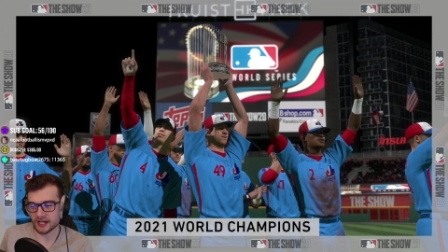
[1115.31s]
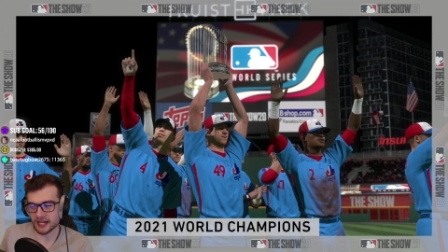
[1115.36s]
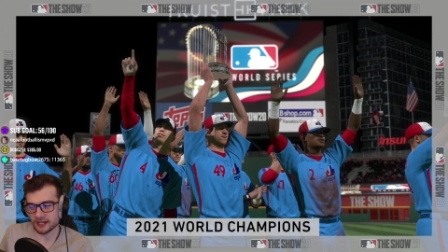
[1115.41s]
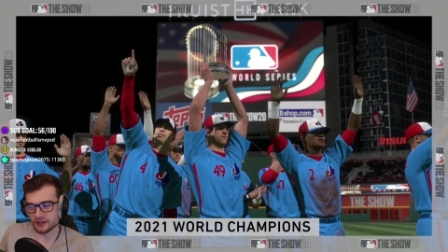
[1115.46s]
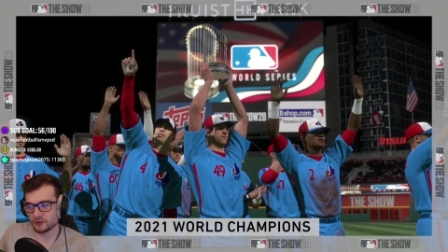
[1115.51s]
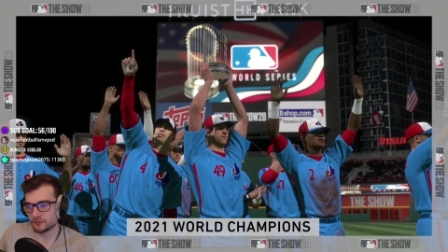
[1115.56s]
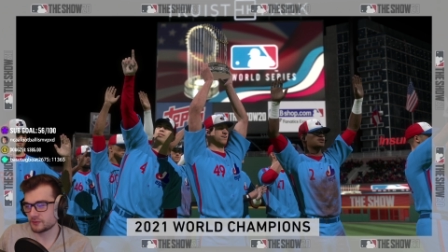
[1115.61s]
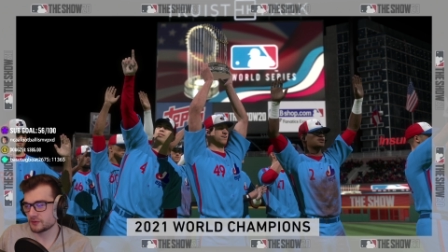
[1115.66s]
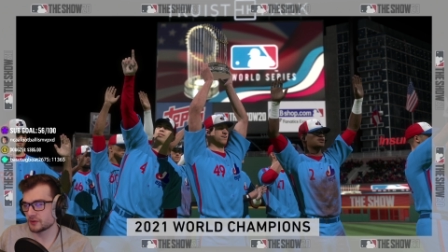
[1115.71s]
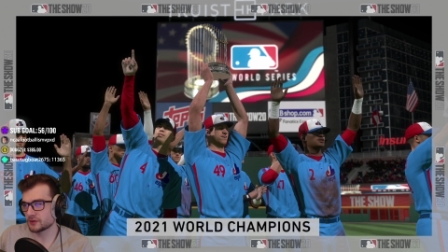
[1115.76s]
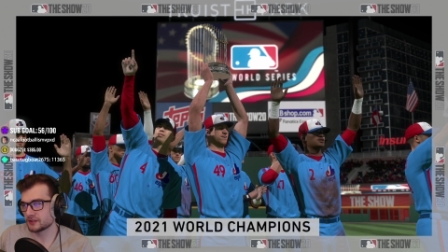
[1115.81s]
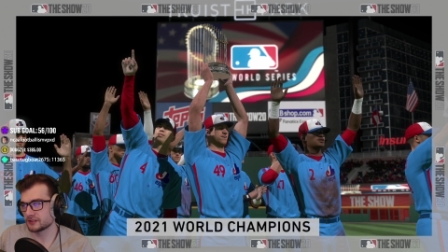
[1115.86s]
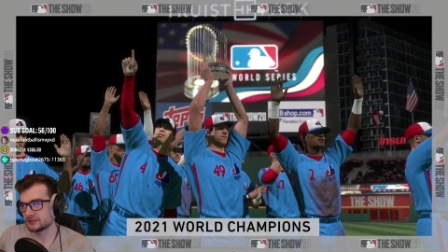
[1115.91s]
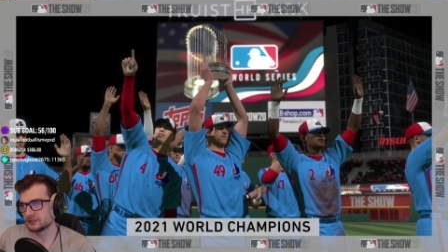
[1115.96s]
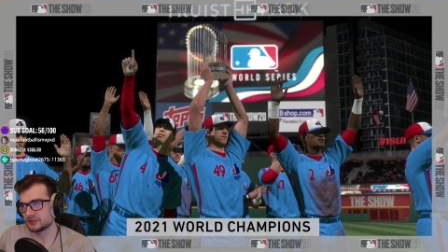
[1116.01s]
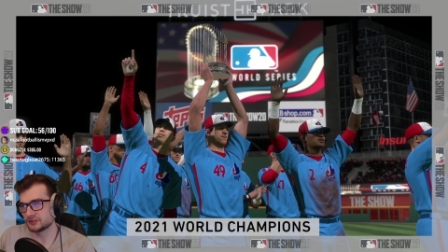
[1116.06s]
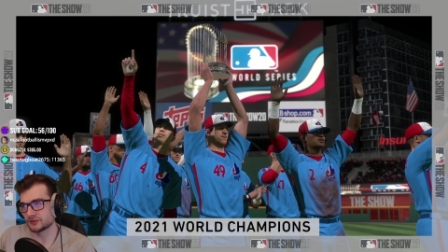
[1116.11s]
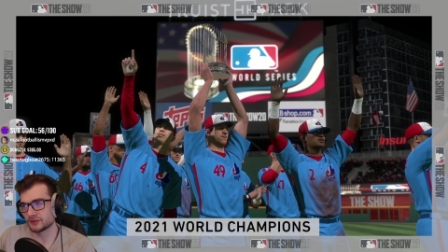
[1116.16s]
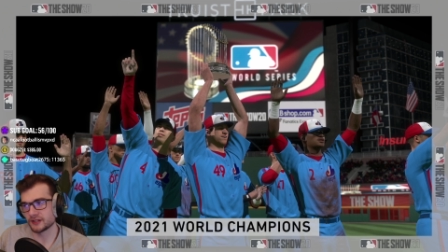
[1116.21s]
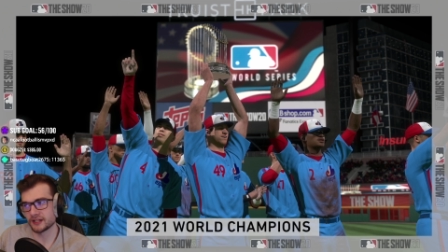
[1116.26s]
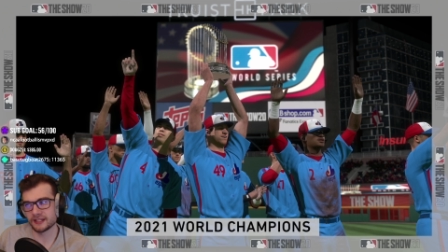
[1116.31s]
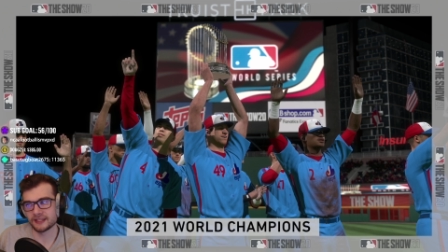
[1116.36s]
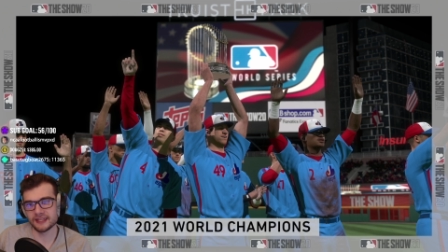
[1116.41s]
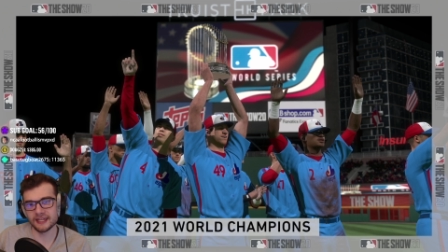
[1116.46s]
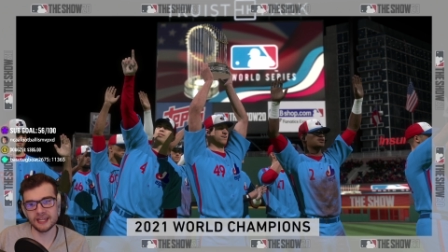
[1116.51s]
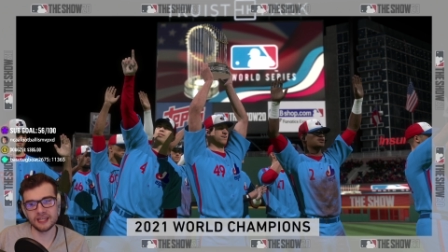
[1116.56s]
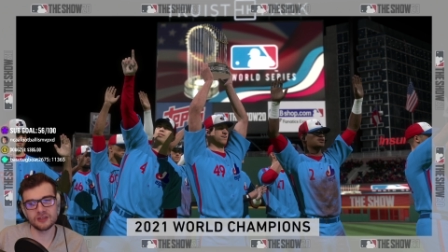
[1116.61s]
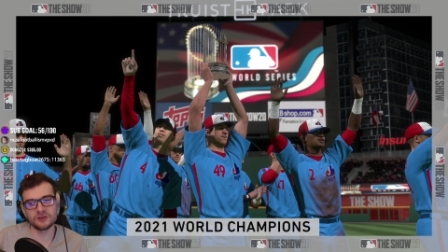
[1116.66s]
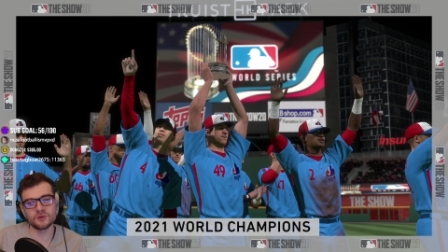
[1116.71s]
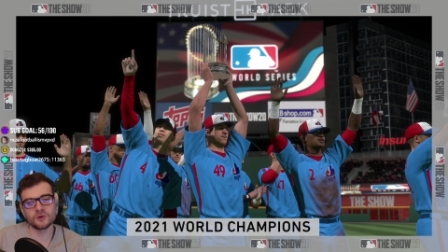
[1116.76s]
I hope you all enjoyed.
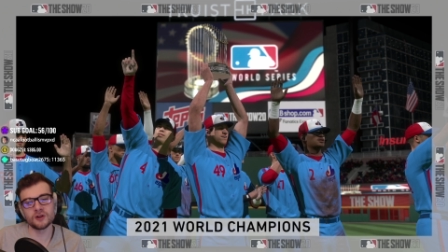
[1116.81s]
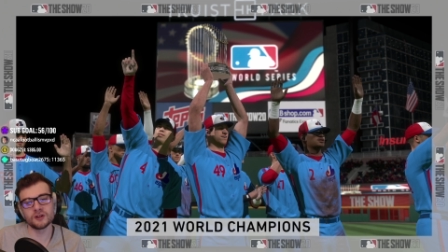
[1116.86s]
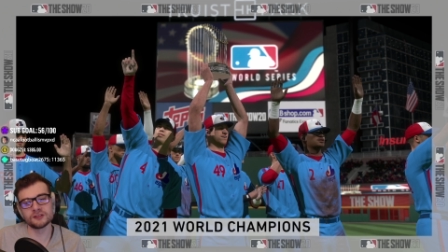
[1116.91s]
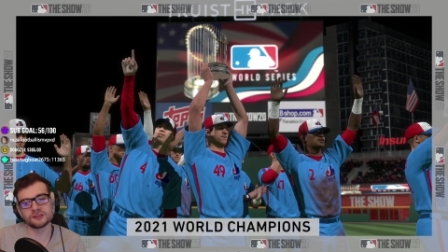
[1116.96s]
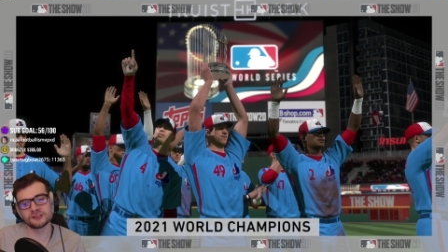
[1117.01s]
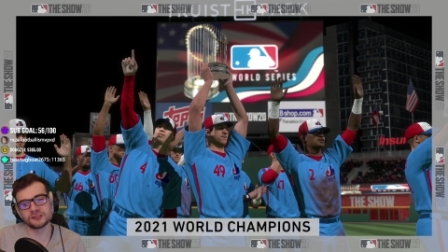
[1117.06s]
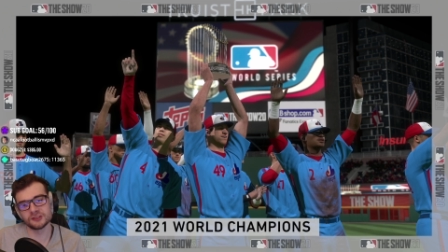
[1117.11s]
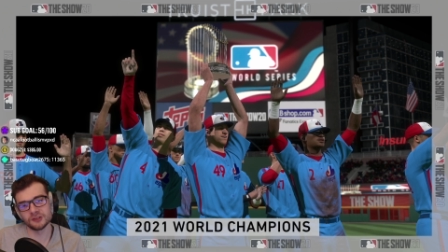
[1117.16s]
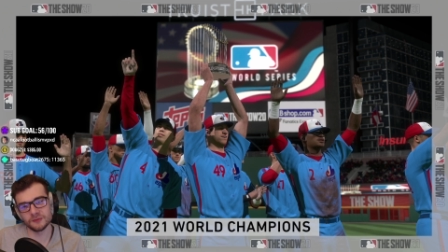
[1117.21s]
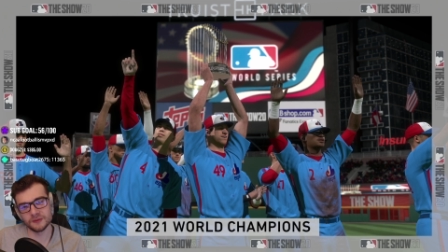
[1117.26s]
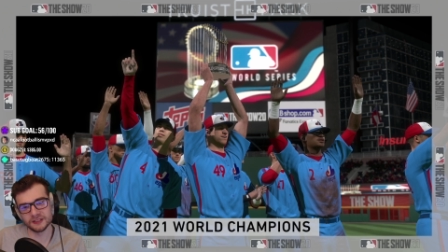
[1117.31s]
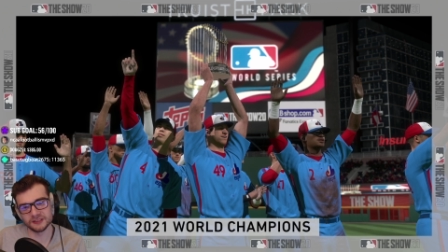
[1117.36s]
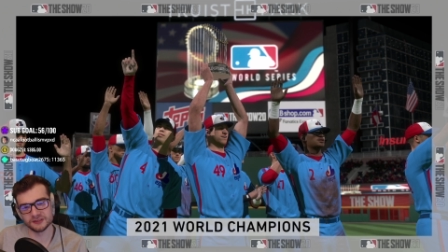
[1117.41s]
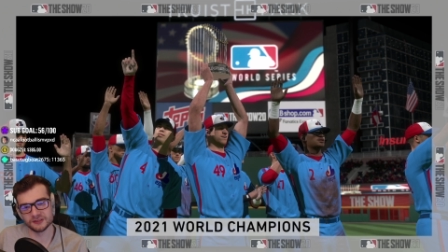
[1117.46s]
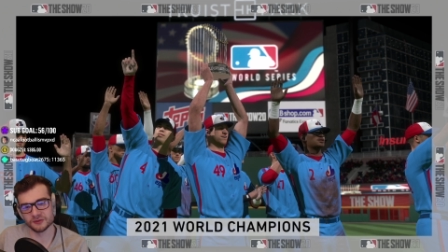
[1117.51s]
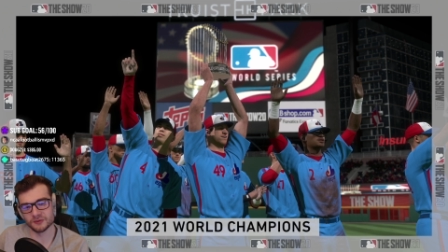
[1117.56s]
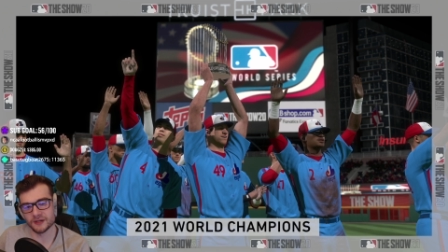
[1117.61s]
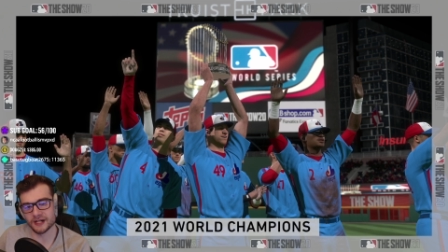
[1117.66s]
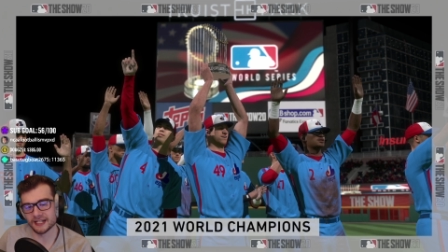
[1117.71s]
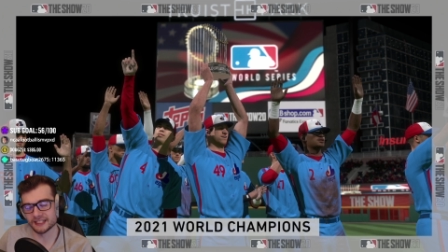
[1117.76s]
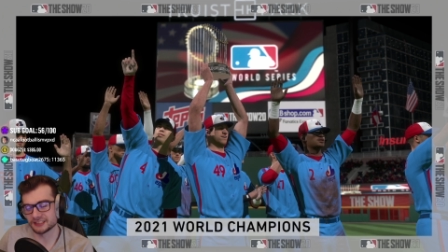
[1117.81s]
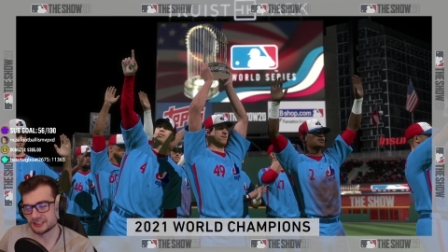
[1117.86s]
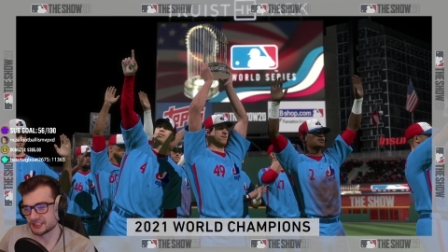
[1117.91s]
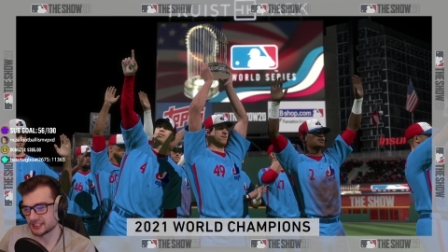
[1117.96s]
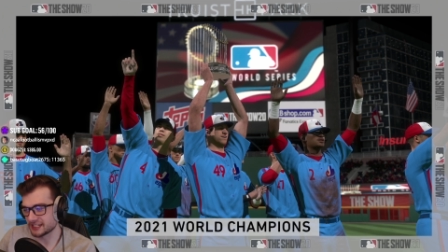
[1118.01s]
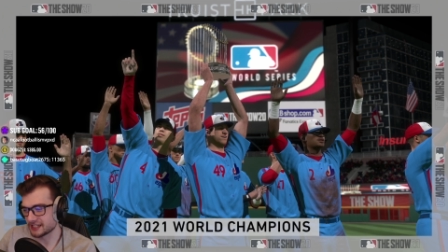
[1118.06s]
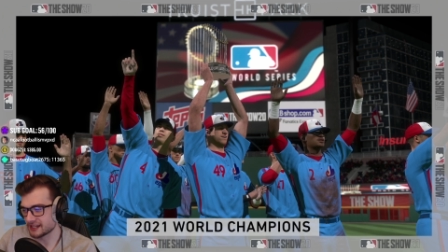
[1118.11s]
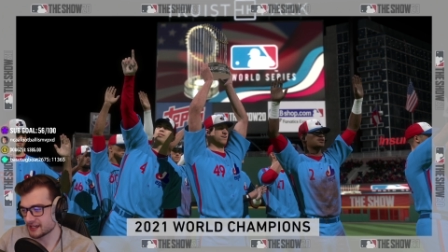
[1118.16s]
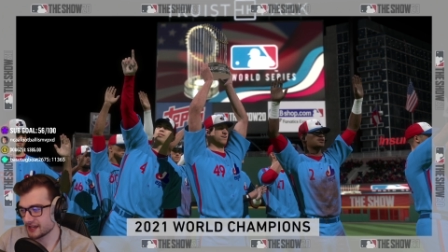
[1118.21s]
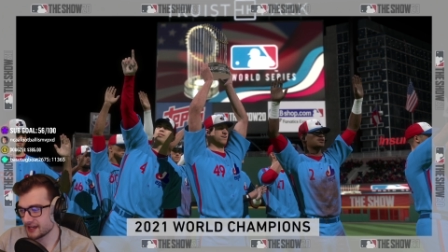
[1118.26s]
Thank you all so much for
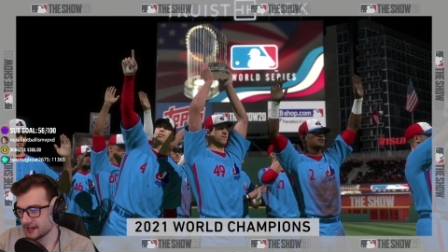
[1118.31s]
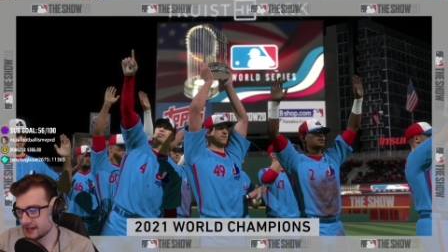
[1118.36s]
watching.